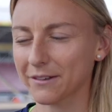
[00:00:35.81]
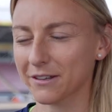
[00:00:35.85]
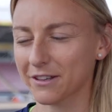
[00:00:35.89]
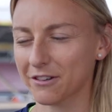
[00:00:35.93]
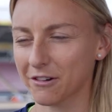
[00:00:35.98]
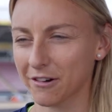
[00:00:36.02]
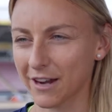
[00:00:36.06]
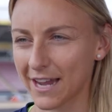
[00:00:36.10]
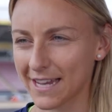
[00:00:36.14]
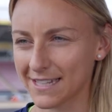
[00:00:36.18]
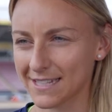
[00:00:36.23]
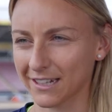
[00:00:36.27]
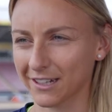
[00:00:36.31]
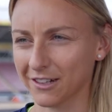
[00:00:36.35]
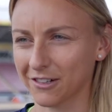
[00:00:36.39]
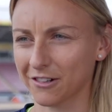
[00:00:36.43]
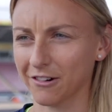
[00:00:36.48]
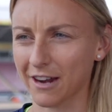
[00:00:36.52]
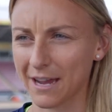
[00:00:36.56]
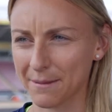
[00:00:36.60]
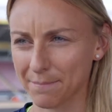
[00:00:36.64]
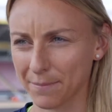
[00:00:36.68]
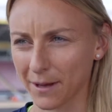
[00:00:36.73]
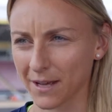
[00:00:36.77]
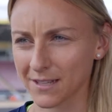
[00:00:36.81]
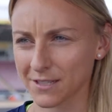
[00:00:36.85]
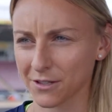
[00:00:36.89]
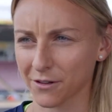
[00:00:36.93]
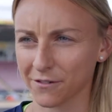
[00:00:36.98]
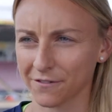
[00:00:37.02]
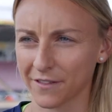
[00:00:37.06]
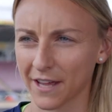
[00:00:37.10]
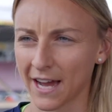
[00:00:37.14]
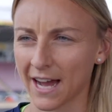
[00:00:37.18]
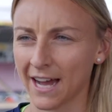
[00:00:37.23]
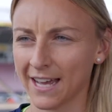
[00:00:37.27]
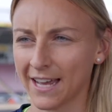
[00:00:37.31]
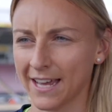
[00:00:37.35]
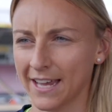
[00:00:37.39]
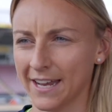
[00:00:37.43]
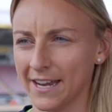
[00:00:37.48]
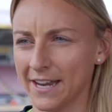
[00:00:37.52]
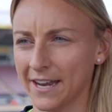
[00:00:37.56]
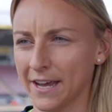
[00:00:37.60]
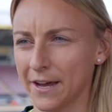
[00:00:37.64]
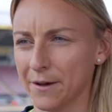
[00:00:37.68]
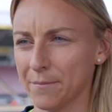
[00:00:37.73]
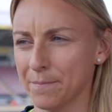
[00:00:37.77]
create a great buzz off that,
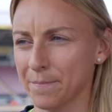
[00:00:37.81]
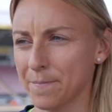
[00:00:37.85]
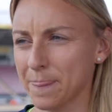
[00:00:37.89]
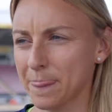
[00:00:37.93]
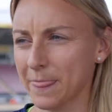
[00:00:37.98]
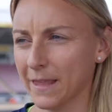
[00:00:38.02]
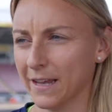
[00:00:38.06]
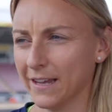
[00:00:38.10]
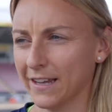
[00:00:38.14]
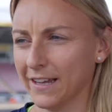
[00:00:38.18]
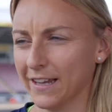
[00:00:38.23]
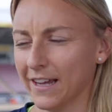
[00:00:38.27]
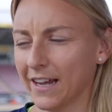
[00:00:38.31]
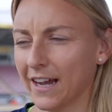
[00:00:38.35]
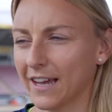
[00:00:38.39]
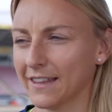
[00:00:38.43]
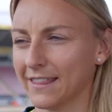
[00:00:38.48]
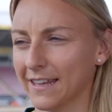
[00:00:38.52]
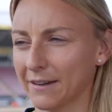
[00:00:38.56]
and I